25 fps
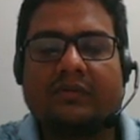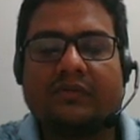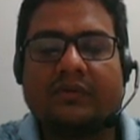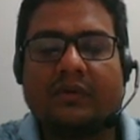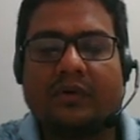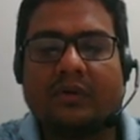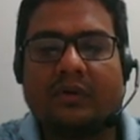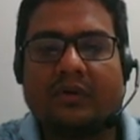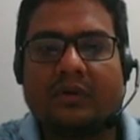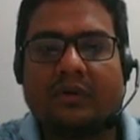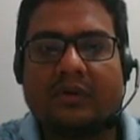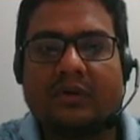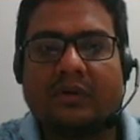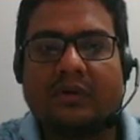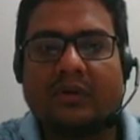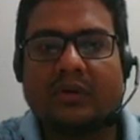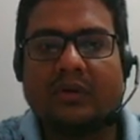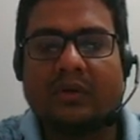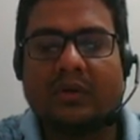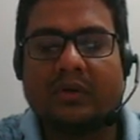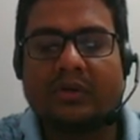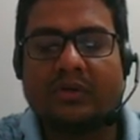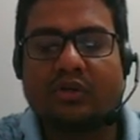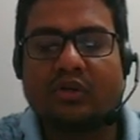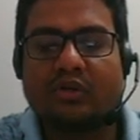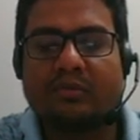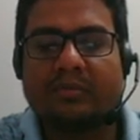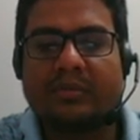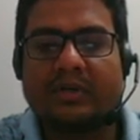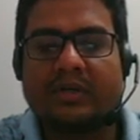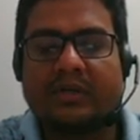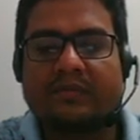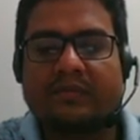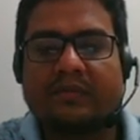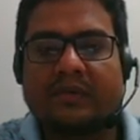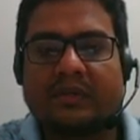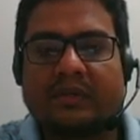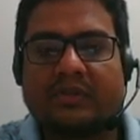on trigonometric
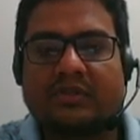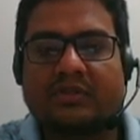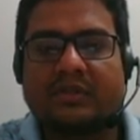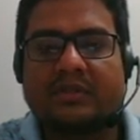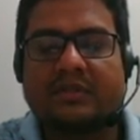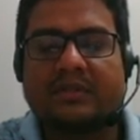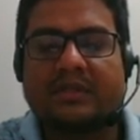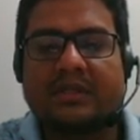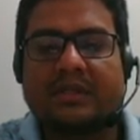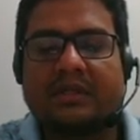functions and